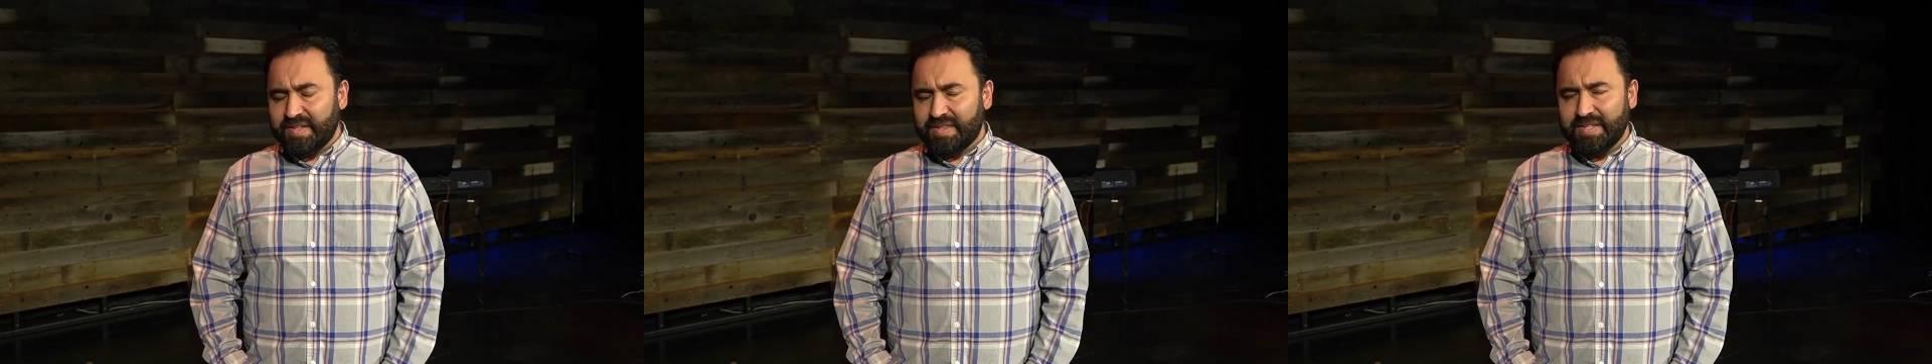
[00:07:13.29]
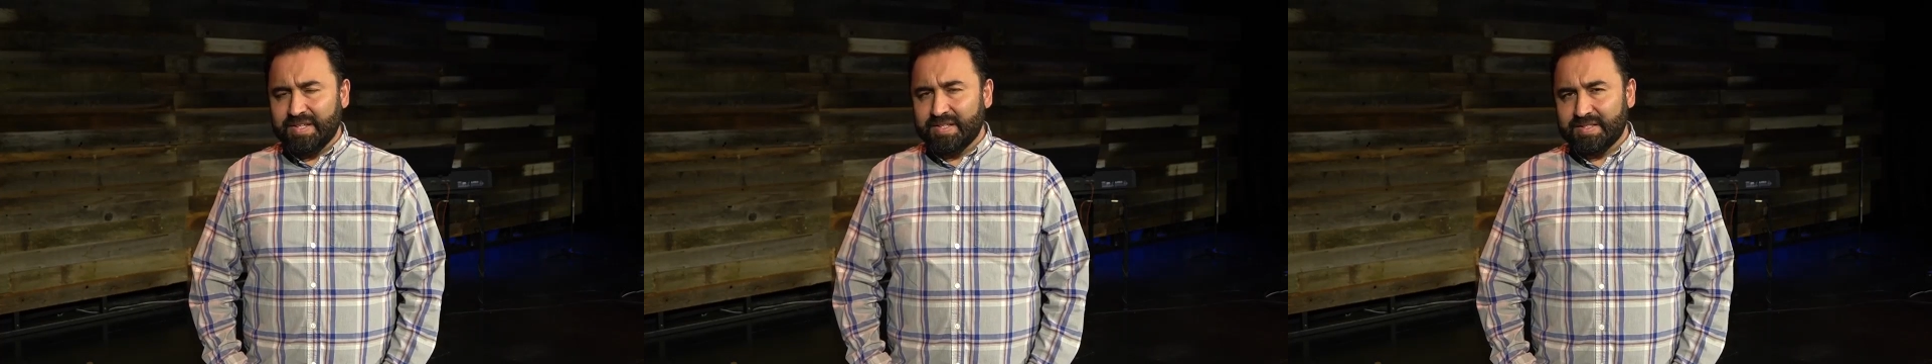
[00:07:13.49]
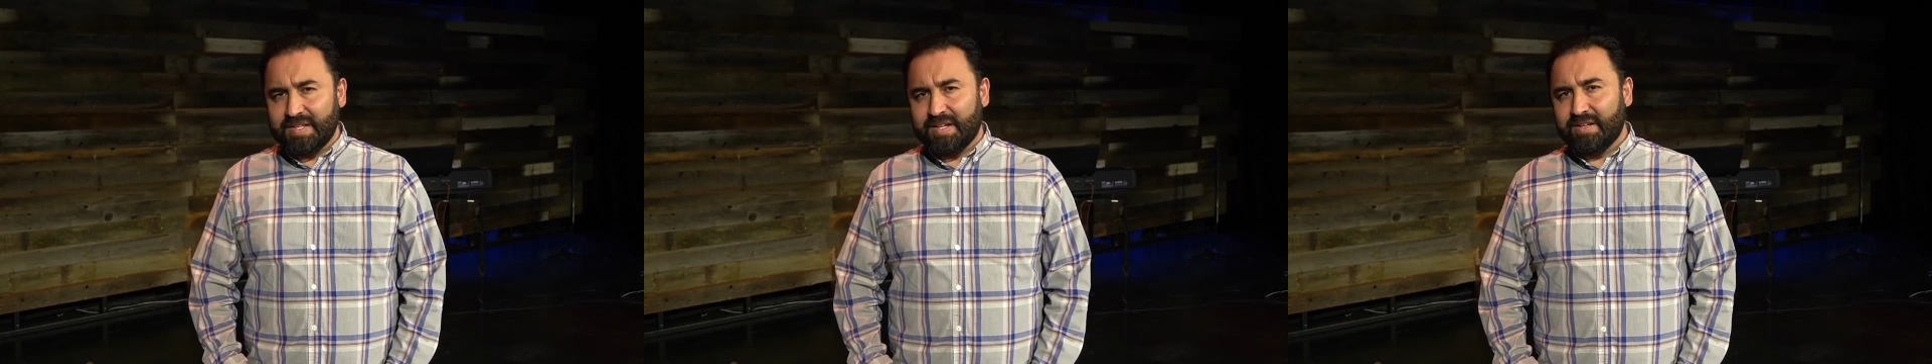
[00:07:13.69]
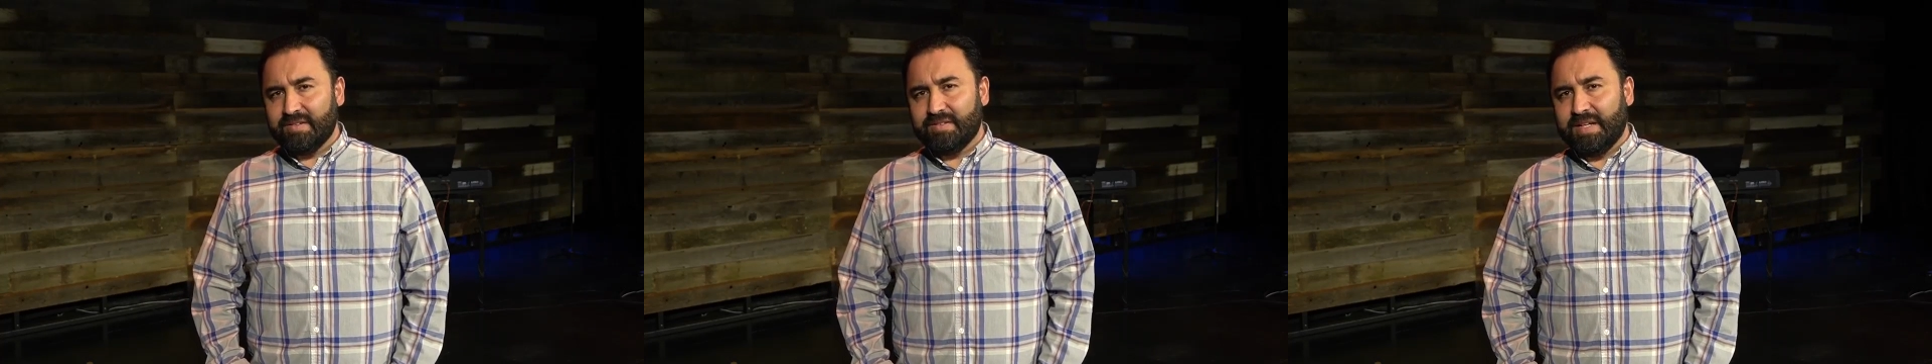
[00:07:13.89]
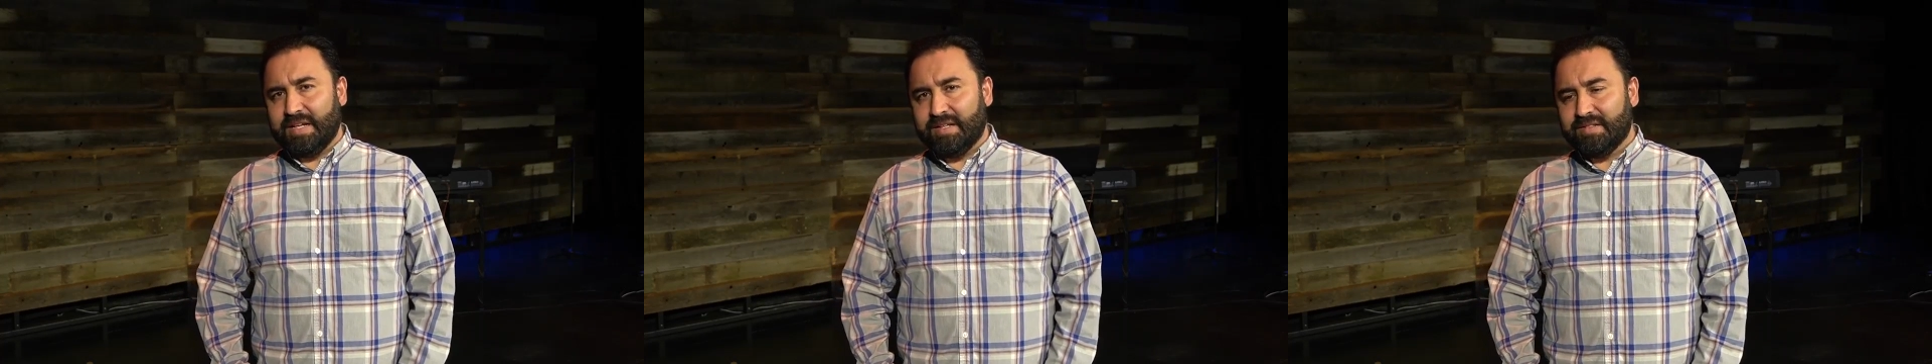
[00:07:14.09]
things
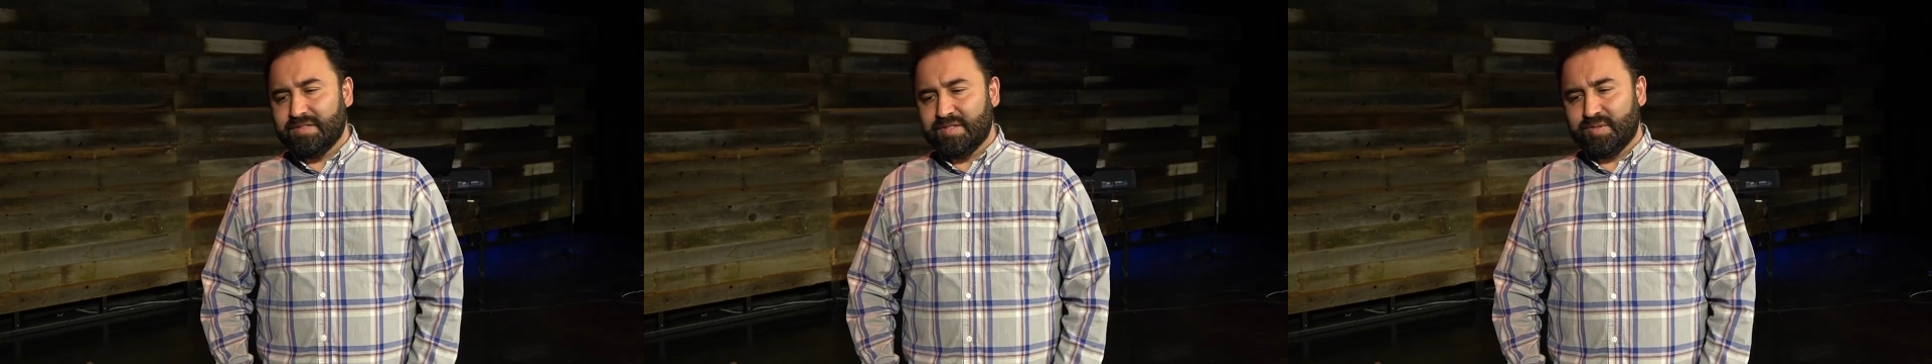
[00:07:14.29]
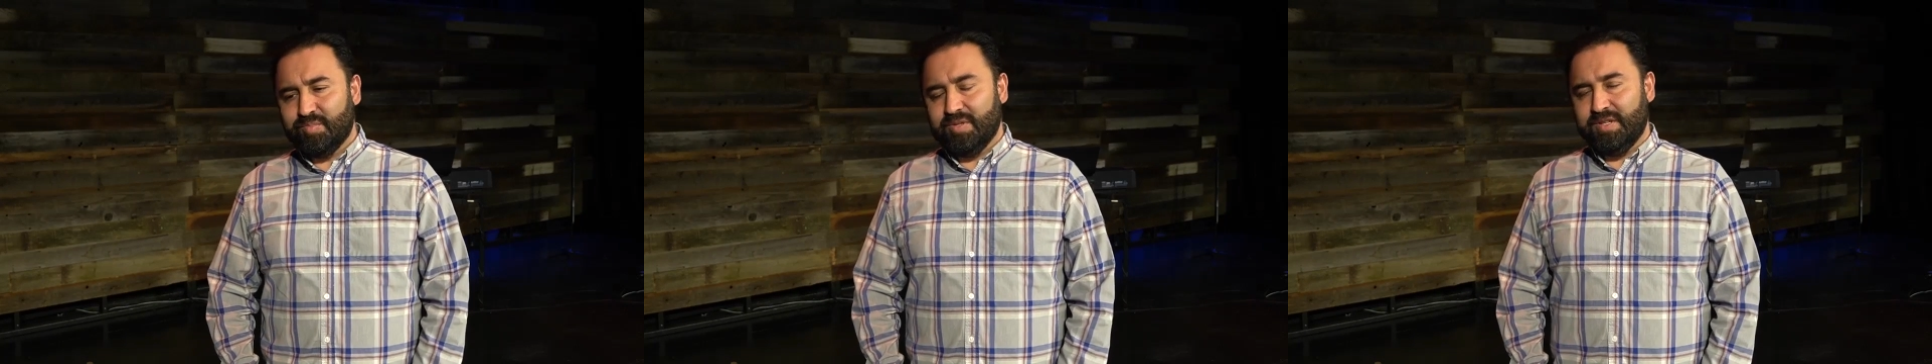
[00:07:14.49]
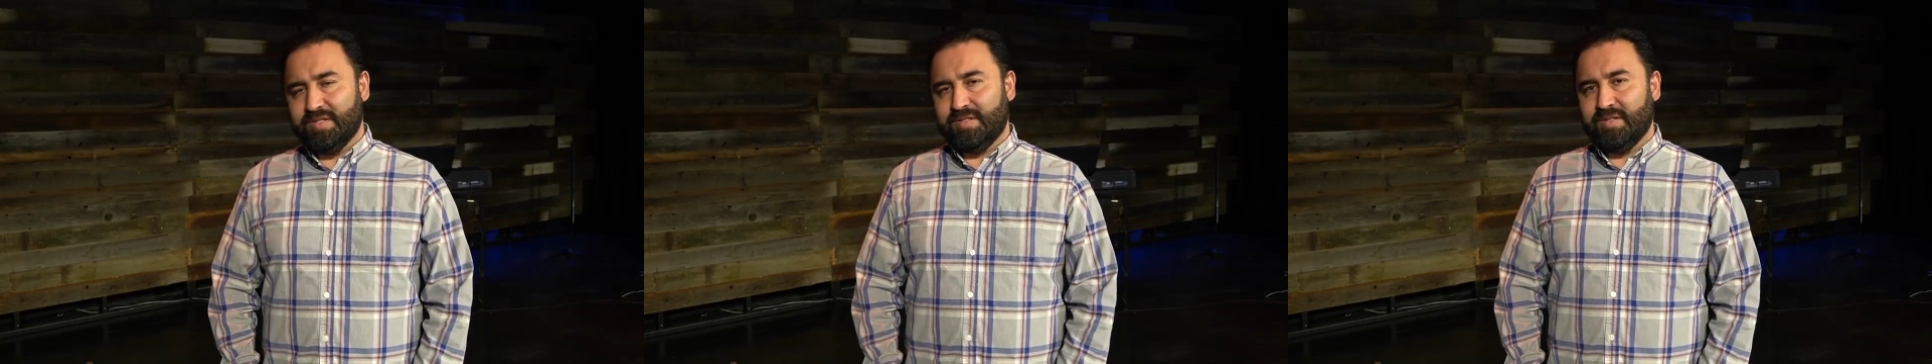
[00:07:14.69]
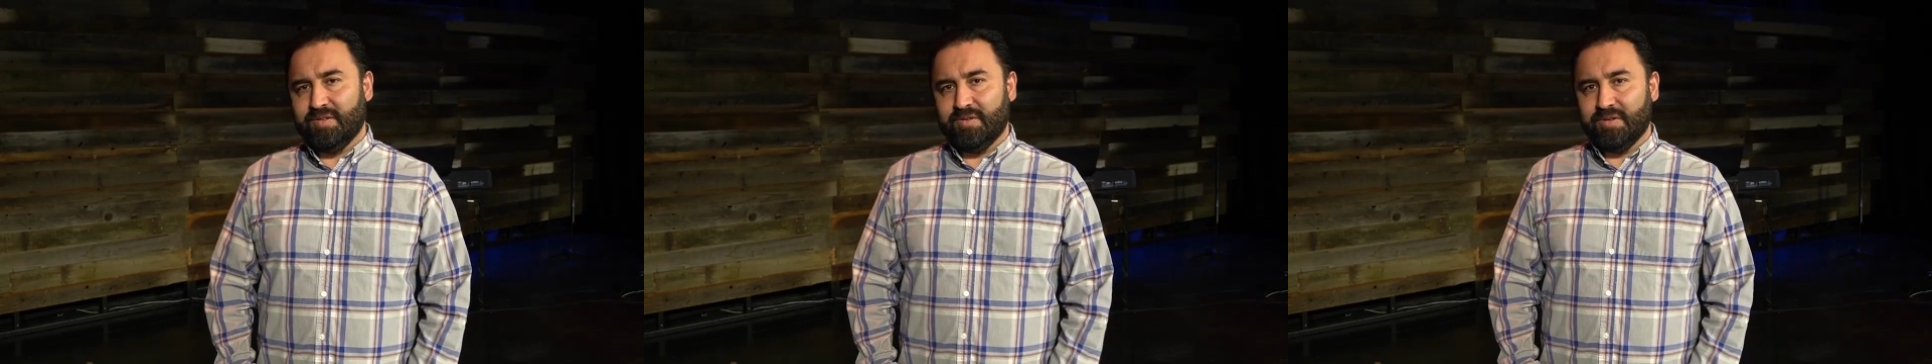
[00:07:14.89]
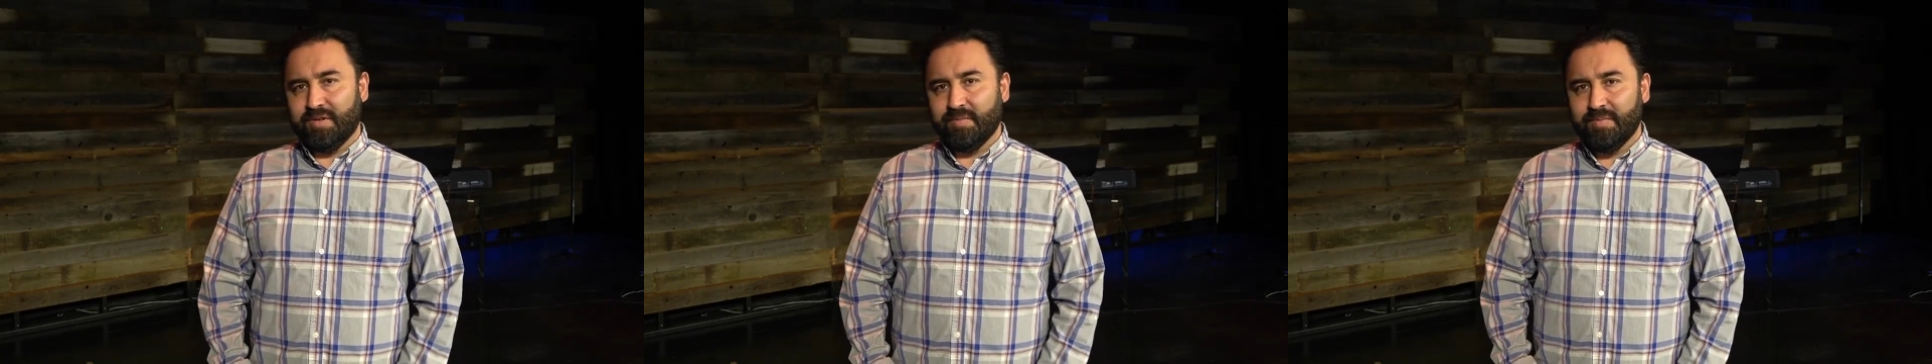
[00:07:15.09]
that displeased the
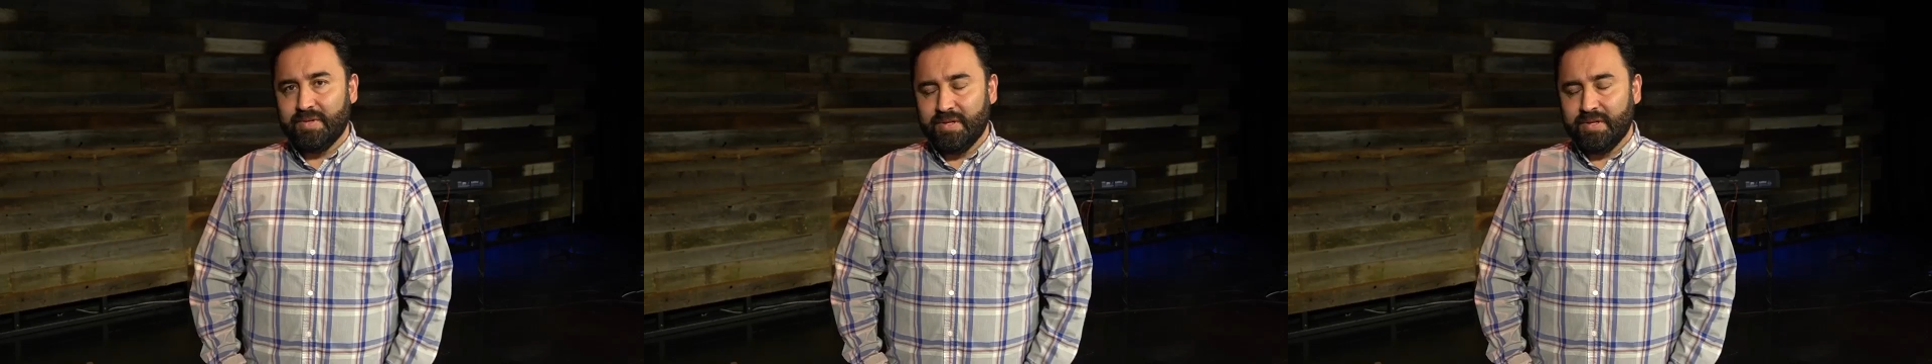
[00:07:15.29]
Lord.